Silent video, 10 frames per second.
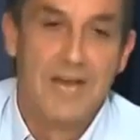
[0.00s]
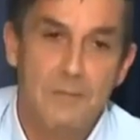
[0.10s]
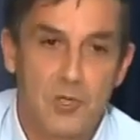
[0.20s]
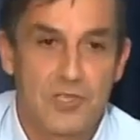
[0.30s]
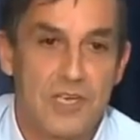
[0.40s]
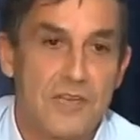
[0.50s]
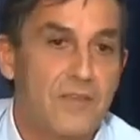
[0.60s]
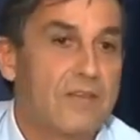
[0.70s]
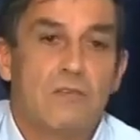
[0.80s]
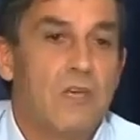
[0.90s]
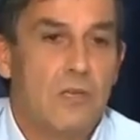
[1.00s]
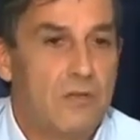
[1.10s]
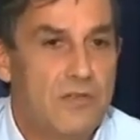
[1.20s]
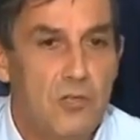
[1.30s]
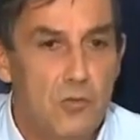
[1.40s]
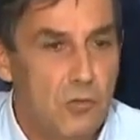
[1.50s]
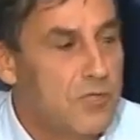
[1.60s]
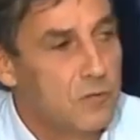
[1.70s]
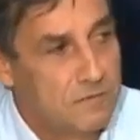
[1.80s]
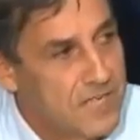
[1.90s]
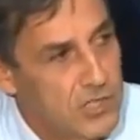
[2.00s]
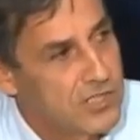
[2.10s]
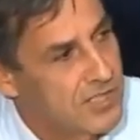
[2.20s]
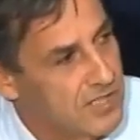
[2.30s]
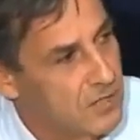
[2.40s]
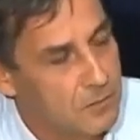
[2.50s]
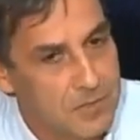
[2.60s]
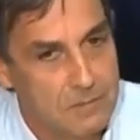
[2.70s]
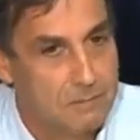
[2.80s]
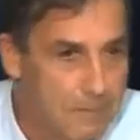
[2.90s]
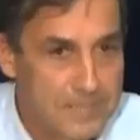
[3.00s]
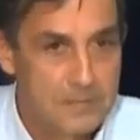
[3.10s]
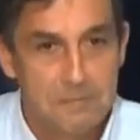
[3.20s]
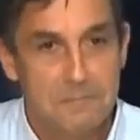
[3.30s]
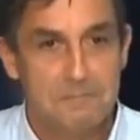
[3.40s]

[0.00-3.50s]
I'm not saying that the euro is a fascist system, but...